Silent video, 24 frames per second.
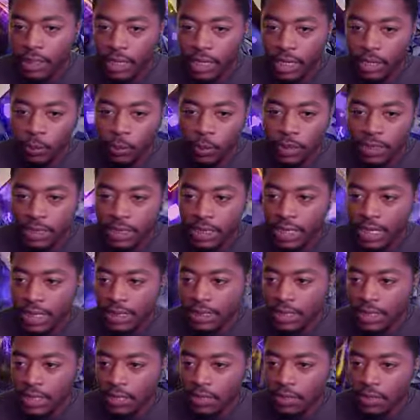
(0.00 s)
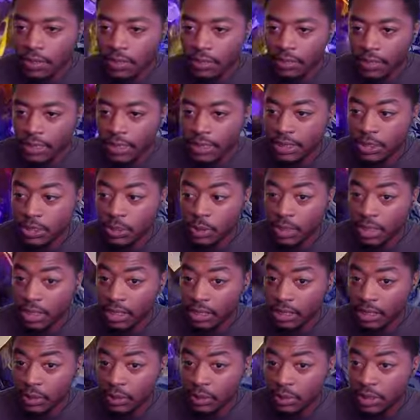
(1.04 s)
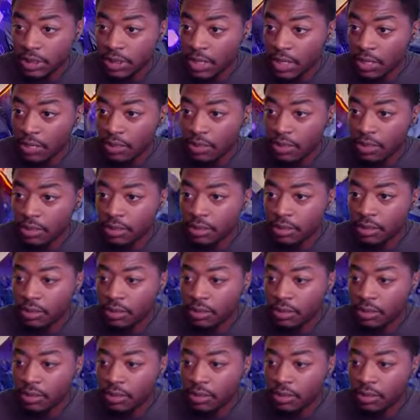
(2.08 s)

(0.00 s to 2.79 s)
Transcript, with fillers: And once he gets here, things do get a little scary.